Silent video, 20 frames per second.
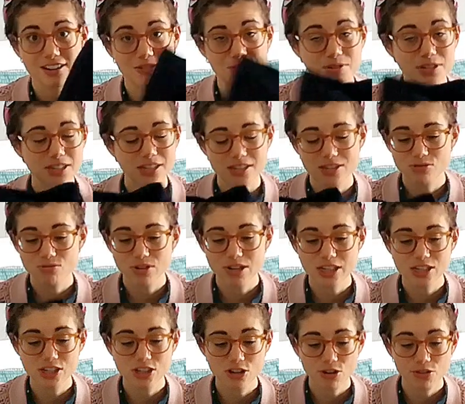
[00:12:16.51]
which is really
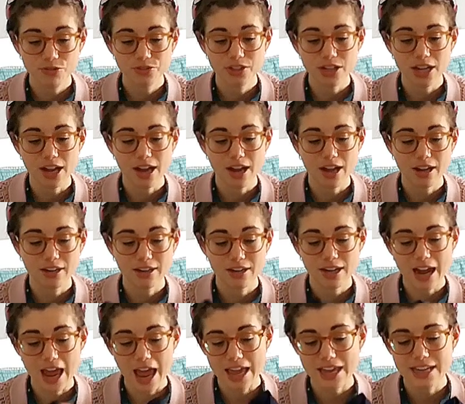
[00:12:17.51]
soft and
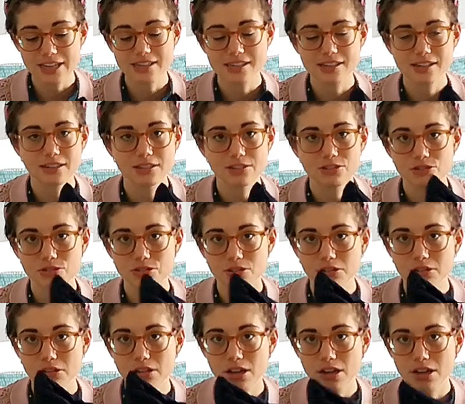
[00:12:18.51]
nice and, you know,
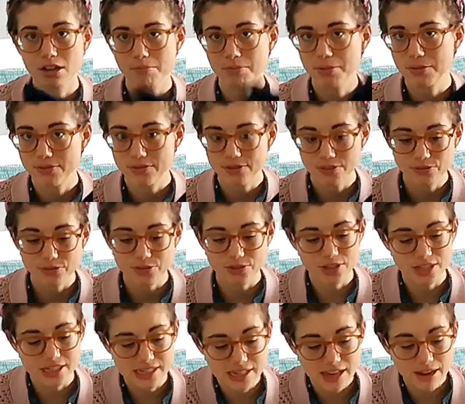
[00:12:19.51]
perfect for the
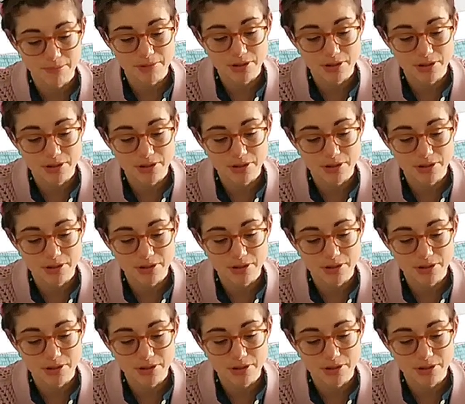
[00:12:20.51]
summer.